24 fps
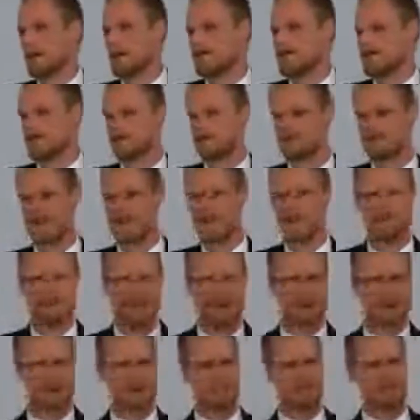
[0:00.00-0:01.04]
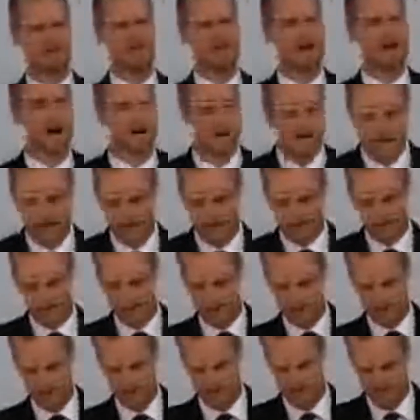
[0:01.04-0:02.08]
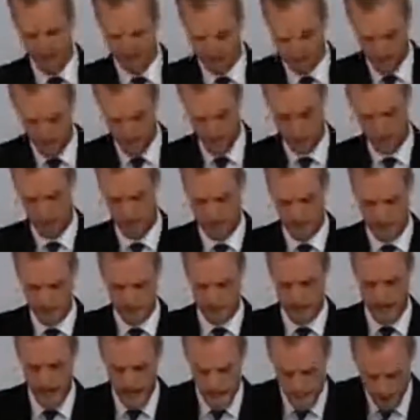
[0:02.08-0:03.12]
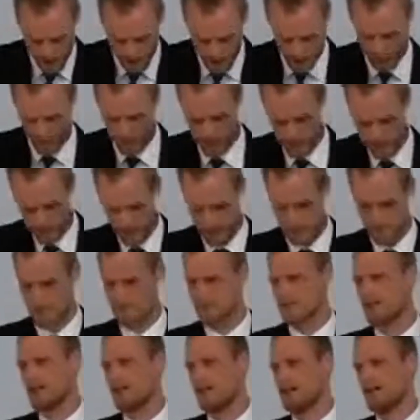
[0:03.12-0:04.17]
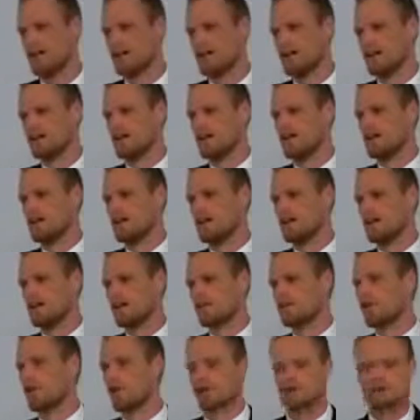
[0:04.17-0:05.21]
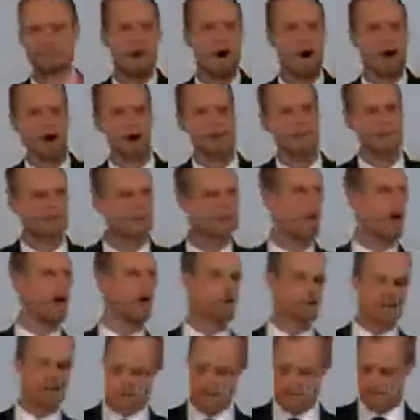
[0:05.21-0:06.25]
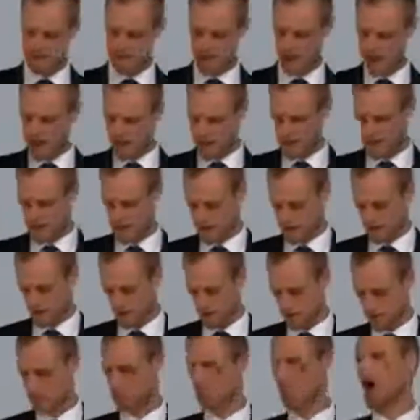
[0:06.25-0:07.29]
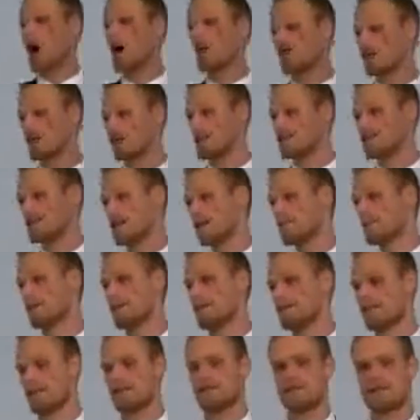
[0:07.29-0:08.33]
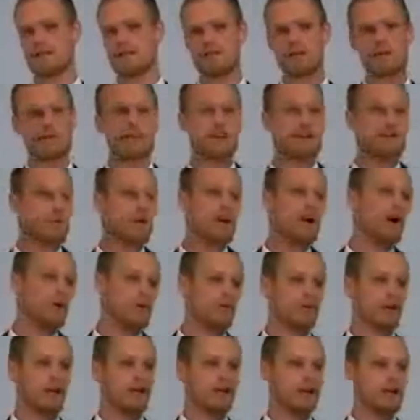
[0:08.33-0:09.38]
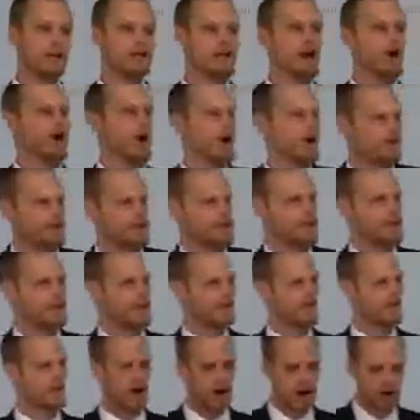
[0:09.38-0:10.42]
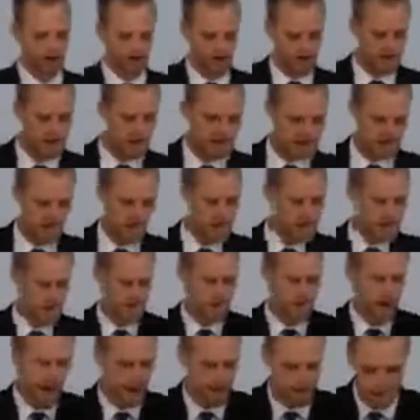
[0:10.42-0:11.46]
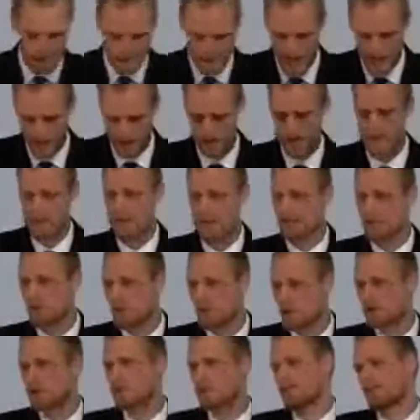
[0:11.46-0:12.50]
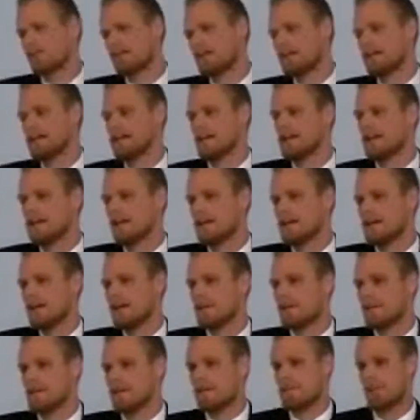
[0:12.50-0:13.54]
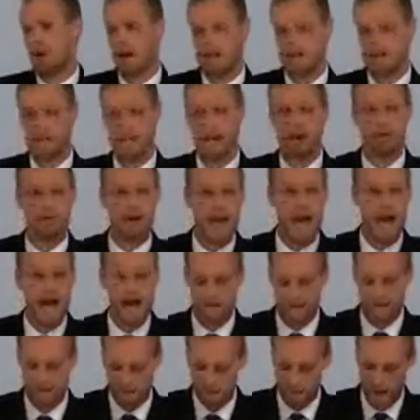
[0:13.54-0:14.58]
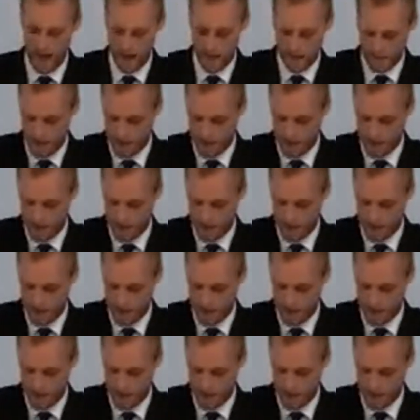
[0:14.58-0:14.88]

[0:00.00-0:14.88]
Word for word: just stands out to you 900 years, 700 years, 800 years. And of course, modern scholars and scientists will scoff at these numbers. And the truth is, we don't know all the, all the details of how exactly this worked. And the impression that we have, the fact